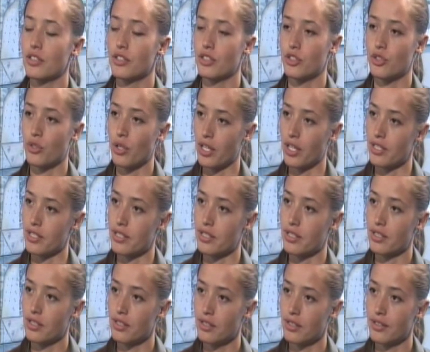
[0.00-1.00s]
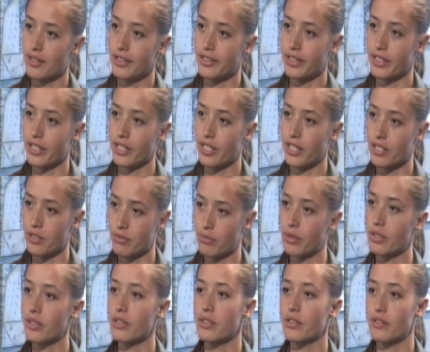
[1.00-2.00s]
the trust but the kids
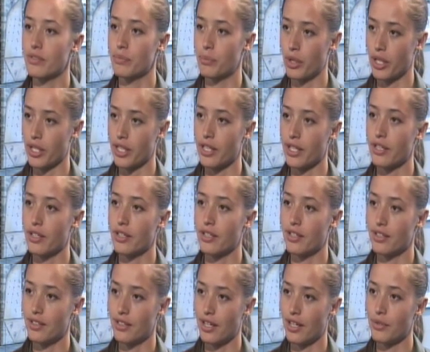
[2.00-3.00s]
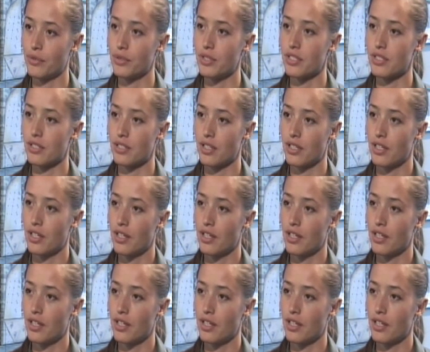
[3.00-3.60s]
wouldn't break it and that was